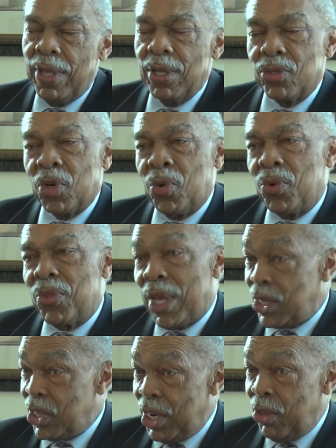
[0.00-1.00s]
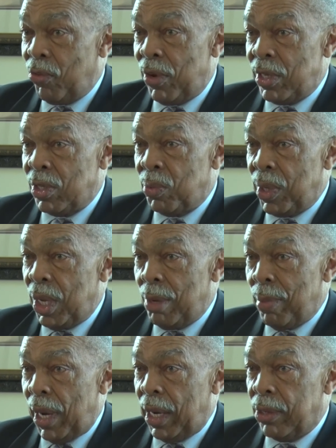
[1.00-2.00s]
So that's another reason we need
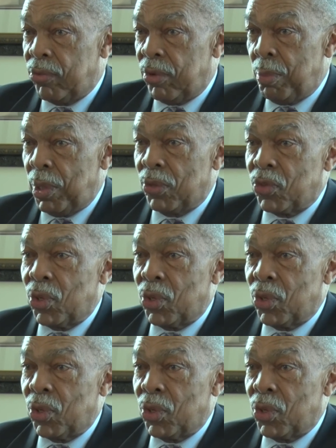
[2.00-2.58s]
Black History Month,